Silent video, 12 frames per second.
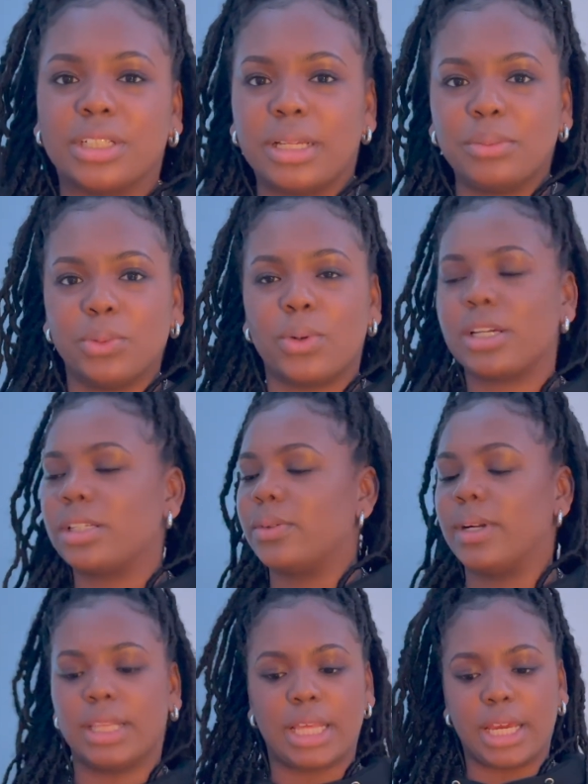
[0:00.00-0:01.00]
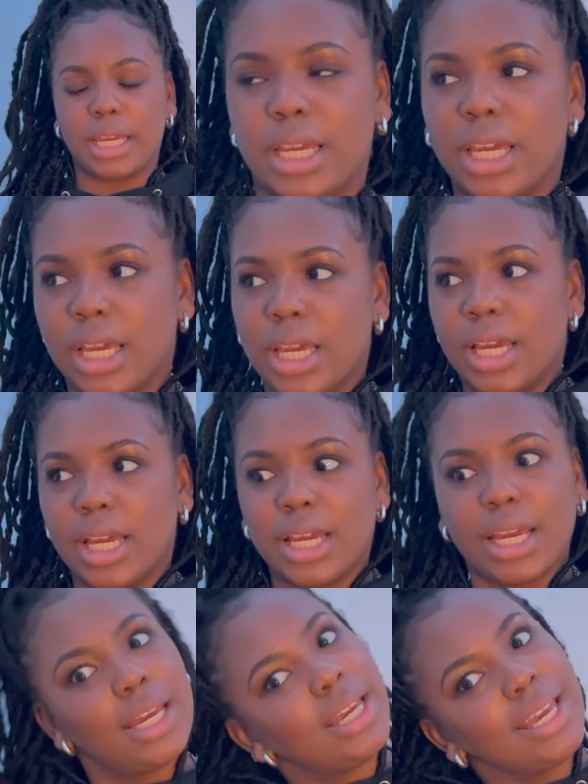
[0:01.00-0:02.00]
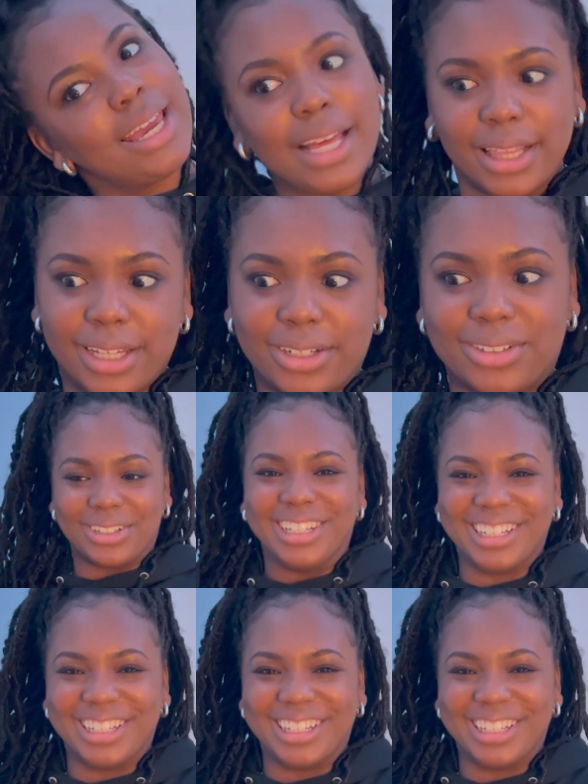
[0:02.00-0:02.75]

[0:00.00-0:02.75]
I be walking around like, hello.